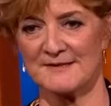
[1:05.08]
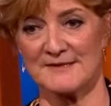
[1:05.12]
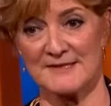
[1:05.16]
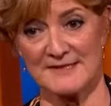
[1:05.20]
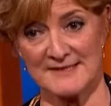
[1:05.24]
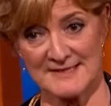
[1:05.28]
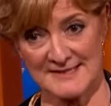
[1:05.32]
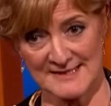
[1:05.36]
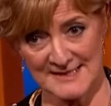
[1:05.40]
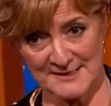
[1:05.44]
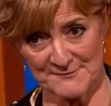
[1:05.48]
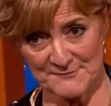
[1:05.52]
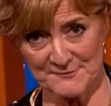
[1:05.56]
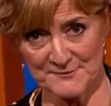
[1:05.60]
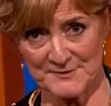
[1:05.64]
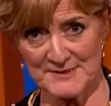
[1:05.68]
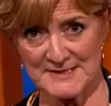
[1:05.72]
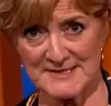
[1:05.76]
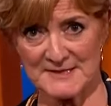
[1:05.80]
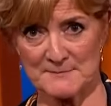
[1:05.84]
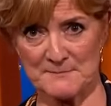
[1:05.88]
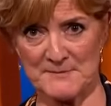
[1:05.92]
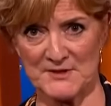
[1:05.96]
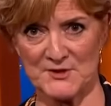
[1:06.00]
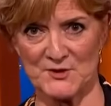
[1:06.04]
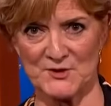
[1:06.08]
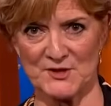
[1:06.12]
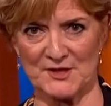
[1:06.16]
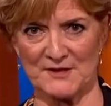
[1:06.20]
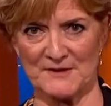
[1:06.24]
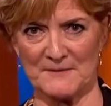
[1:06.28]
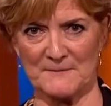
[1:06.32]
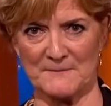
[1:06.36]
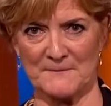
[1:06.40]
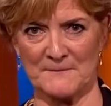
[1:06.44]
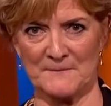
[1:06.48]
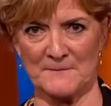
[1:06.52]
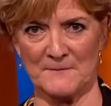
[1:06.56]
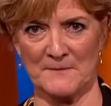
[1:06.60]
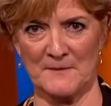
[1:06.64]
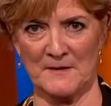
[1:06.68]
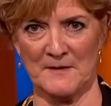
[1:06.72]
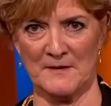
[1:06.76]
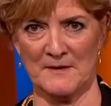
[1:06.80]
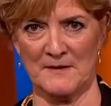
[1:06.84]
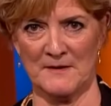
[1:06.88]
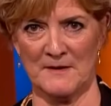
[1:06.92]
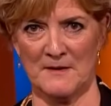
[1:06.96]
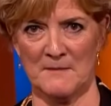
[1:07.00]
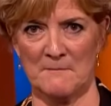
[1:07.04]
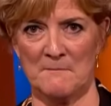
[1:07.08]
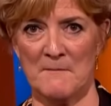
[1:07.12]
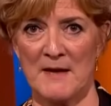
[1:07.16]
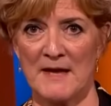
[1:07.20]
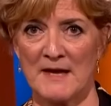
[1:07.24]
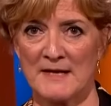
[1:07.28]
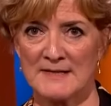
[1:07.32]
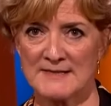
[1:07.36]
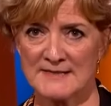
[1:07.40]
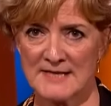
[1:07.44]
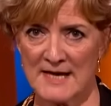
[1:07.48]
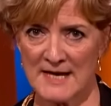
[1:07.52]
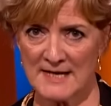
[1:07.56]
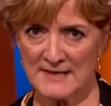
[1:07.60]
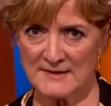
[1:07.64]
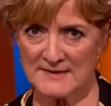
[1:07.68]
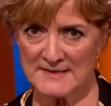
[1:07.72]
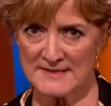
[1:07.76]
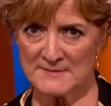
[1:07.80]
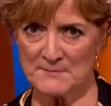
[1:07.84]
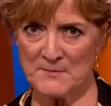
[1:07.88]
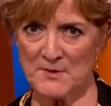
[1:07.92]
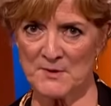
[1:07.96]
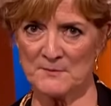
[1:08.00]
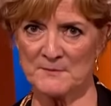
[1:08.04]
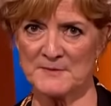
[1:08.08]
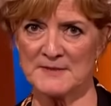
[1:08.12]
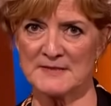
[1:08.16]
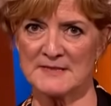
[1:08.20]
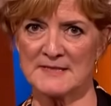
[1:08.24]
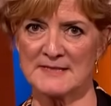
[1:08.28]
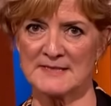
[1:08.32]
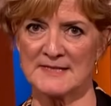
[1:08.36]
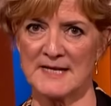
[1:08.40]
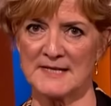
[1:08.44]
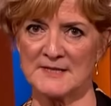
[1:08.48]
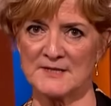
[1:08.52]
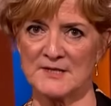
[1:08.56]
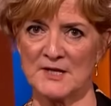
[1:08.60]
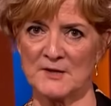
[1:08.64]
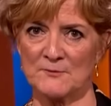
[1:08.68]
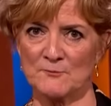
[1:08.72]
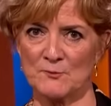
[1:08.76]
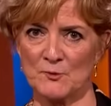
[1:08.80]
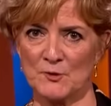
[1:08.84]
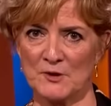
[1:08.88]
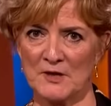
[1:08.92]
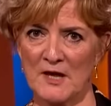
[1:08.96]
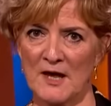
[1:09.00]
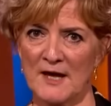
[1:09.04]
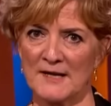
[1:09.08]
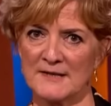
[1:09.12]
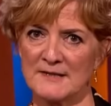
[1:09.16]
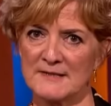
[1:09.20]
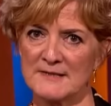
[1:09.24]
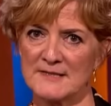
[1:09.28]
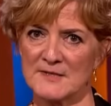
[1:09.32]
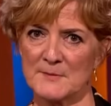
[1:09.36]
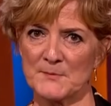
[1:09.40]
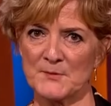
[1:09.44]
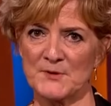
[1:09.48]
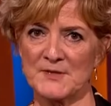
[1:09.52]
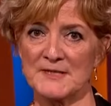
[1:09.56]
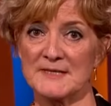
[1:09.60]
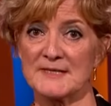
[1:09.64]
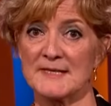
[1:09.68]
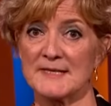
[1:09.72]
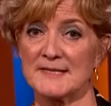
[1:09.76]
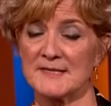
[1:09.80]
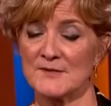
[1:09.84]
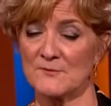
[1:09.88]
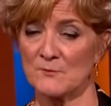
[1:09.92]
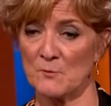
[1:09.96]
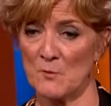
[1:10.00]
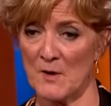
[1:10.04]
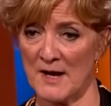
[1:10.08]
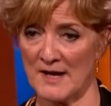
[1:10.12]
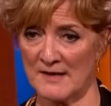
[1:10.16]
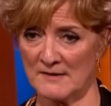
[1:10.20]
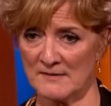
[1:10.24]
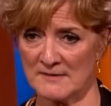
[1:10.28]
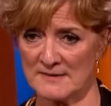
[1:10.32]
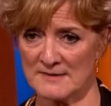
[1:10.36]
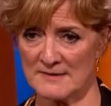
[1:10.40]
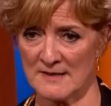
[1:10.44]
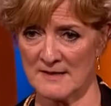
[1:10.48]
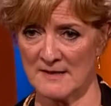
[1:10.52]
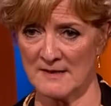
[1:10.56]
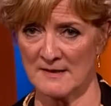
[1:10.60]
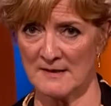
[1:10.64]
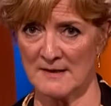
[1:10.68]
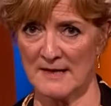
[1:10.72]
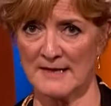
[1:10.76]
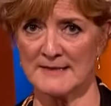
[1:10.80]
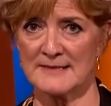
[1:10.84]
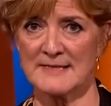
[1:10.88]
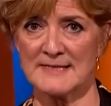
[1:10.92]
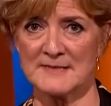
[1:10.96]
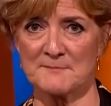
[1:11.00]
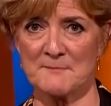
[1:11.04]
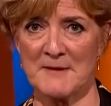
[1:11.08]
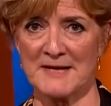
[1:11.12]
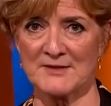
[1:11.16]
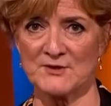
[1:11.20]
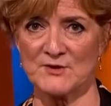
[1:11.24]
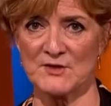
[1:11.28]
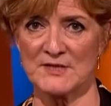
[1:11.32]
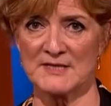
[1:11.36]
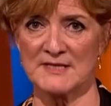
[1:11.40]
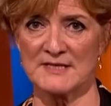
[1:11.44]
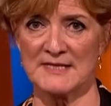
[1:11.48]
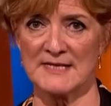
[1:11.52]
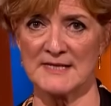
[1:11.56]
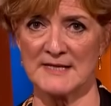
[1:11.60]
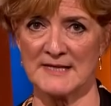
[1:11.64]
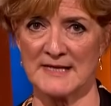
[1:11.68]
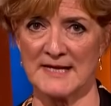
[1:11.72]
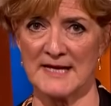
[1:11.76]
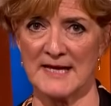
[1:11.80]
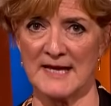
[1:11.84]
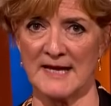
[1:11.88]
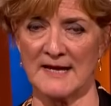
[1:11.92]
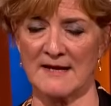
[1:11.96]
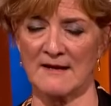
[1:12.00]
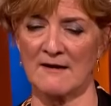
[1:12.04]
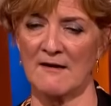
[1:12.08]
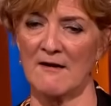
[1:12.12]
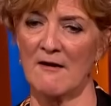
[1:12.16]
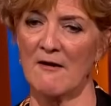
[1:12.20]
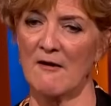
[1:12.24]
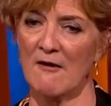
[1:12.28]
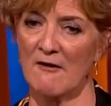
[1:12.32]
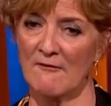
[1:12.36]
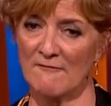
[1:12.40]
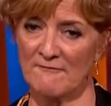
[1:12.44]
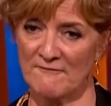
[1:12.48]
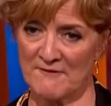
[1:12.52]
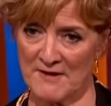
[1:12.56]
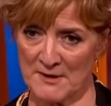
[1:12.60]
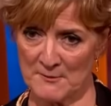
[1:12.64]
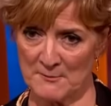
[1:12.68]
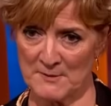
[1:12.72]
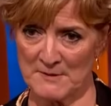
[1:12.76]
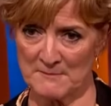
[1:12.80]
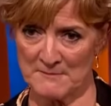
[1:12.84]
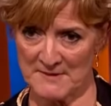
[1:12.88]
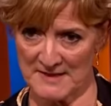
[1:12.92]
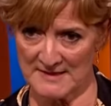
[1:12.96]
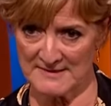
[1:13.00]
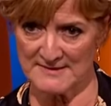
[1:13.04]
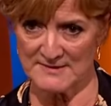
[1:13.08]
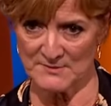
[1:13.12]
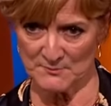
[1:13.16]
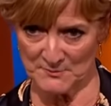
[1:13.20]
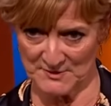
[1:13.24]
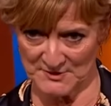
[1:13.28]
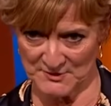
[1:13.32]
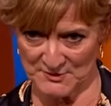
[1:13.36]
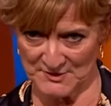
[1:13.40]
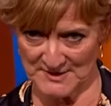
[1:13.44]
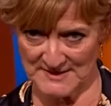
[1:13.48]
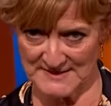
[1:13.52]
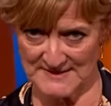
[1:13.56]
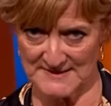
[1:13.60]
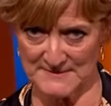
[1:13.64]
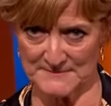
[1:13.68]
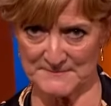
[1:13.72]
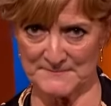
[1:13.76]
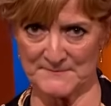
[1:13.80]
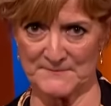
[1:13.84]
to deliver its mission. May I take this moment to send Her Royal Highness the Princess of Wales and His Majesty the King our very best wishes.